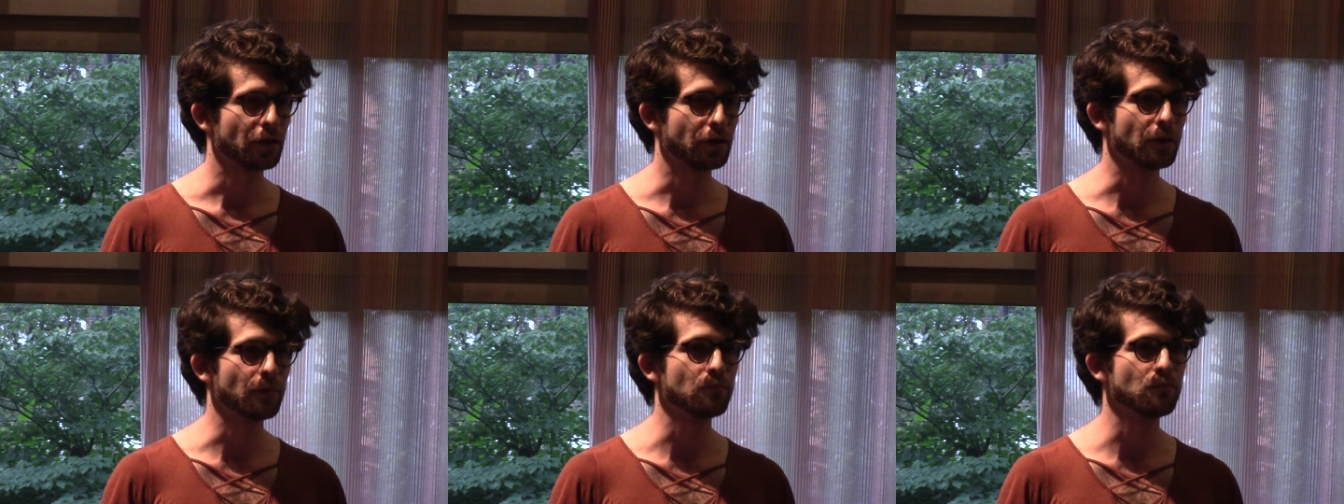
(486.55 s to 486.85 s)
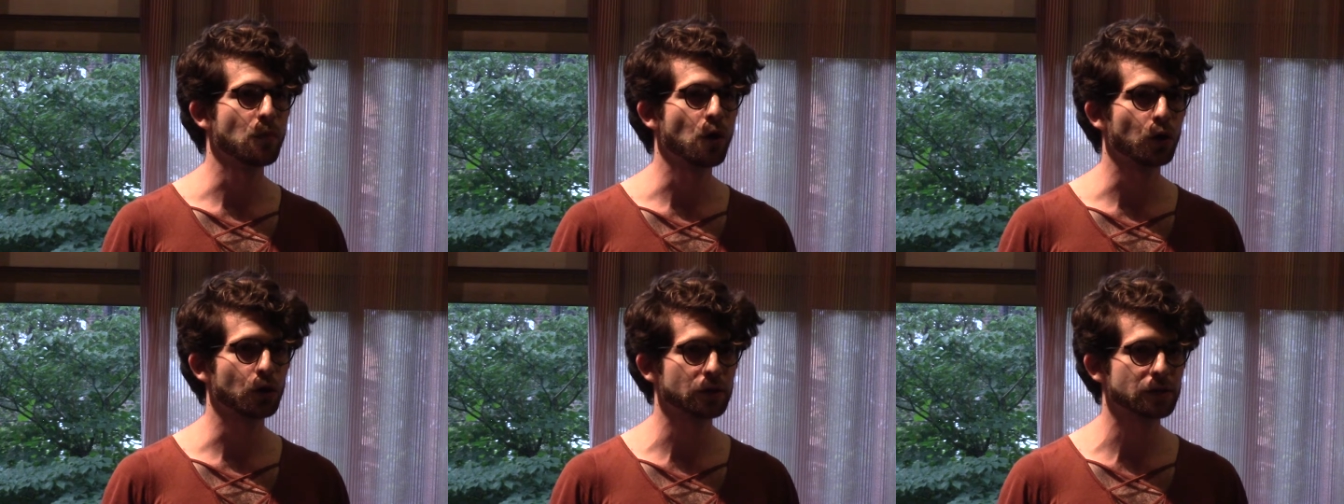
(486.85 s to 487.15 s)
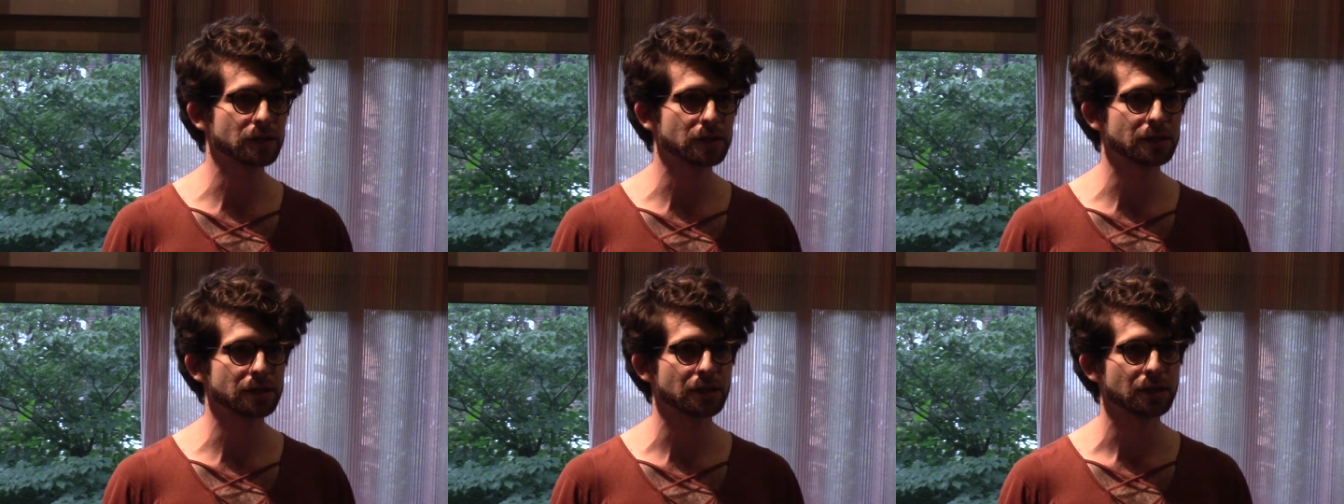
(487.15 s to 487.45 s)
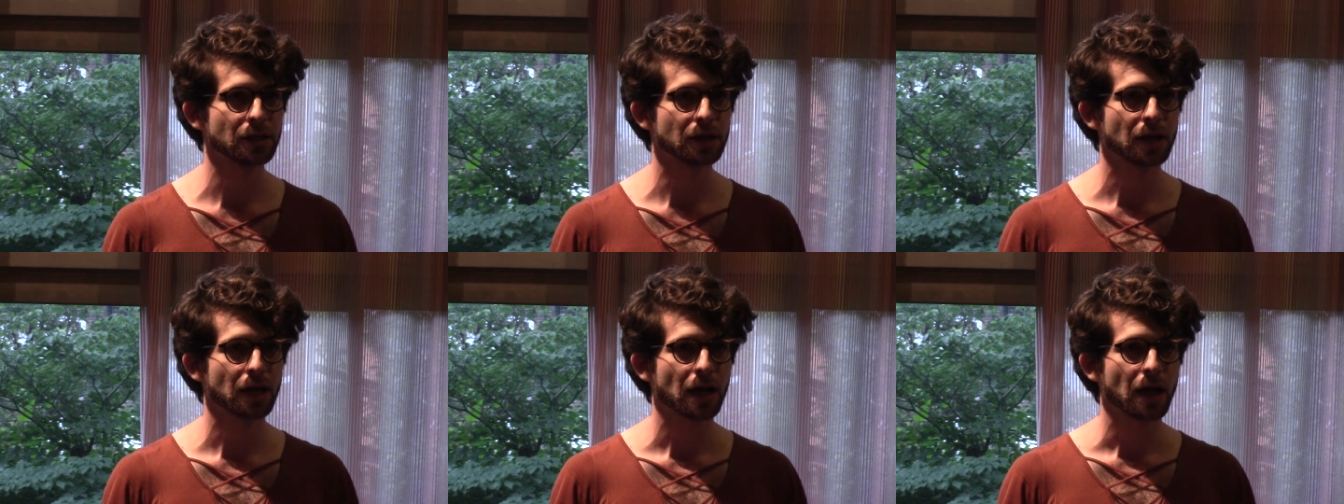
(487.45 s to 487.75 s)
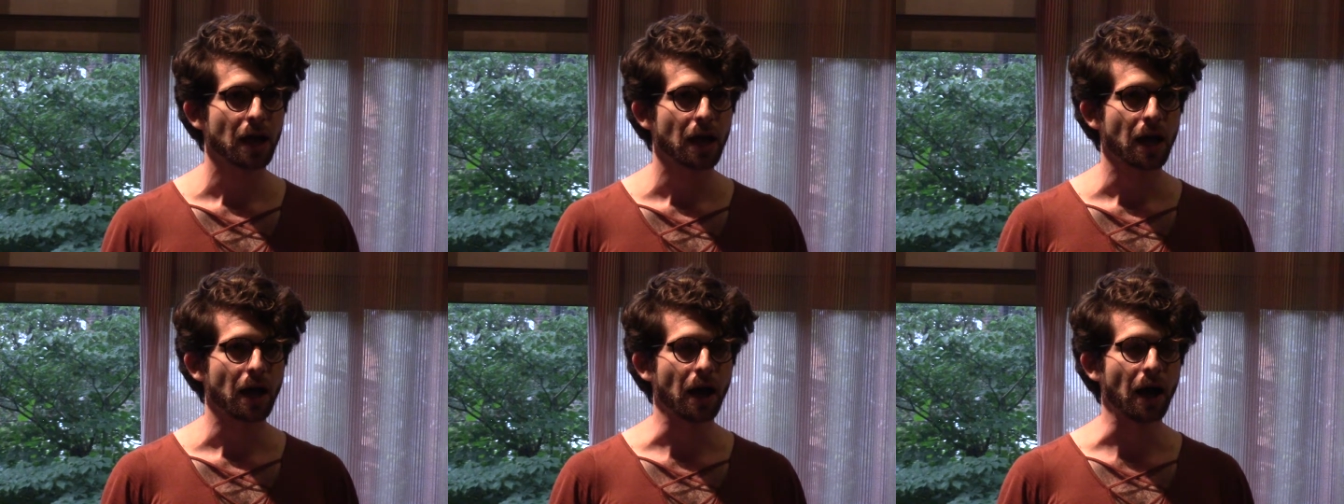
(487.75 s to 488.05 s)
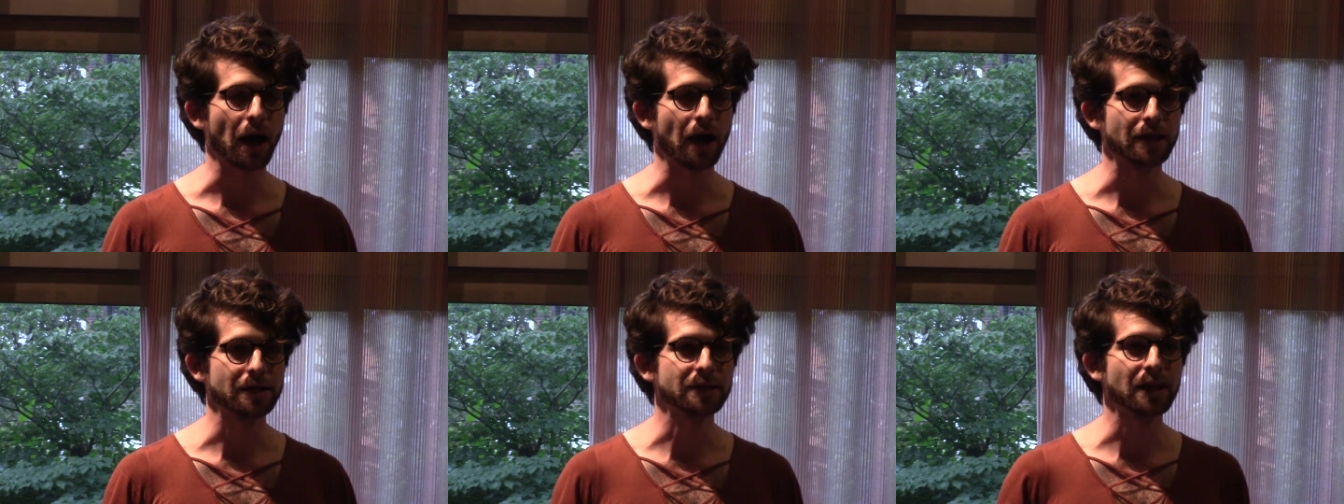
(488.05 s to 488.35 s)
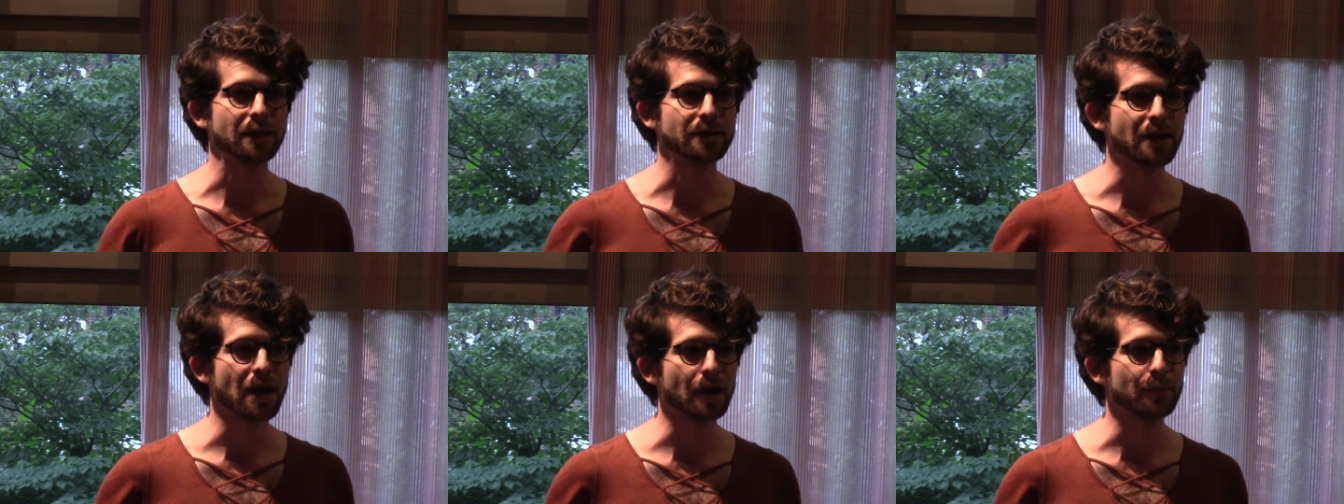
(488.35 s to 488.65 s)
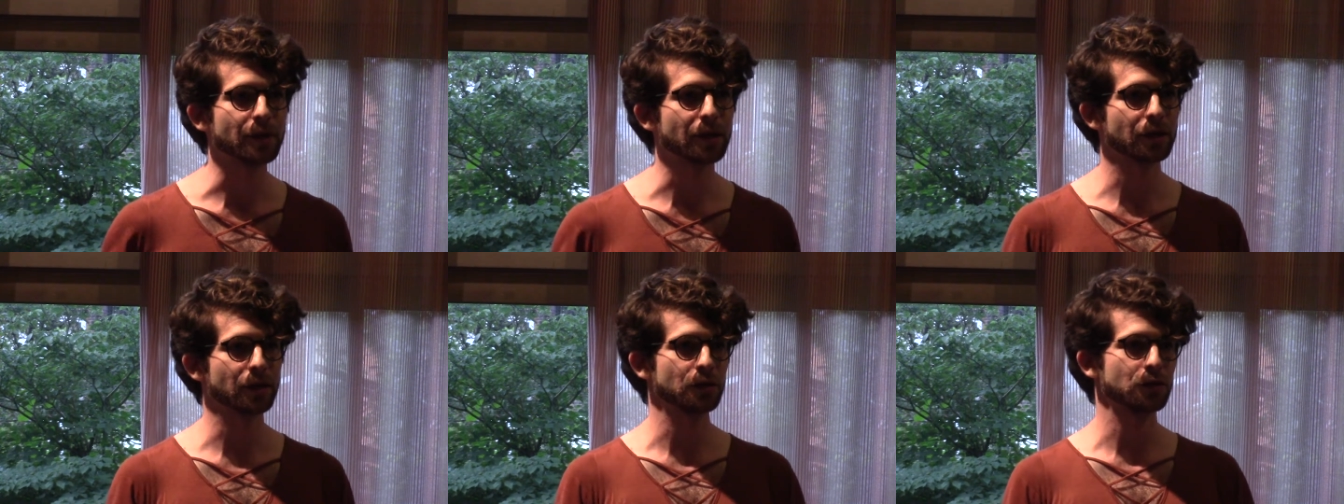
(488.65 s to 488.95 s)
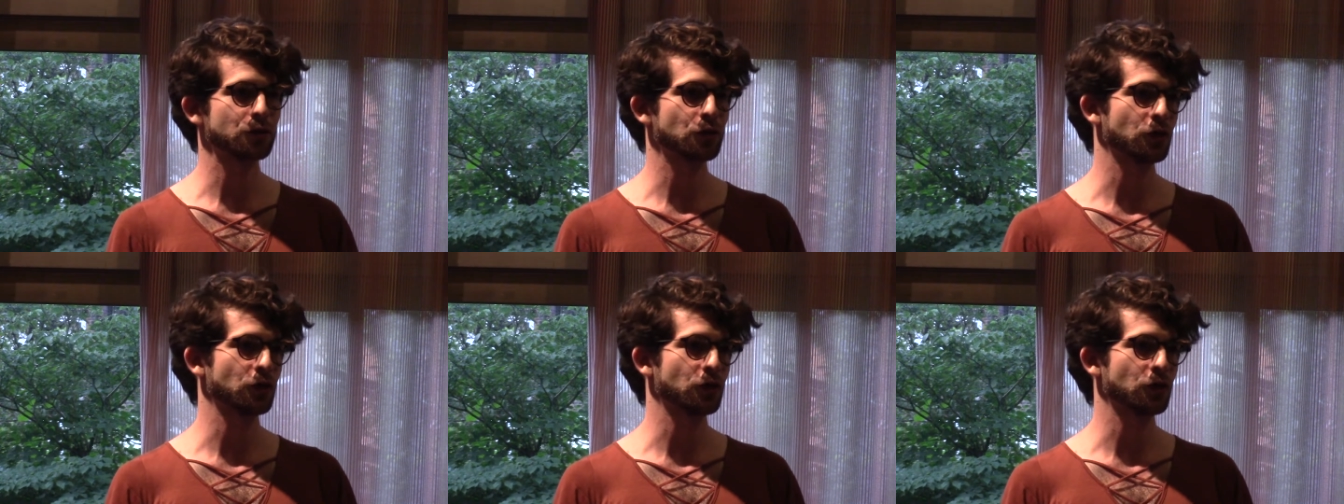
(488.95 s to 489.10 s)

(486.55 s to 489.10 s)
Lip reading: the most dynamic in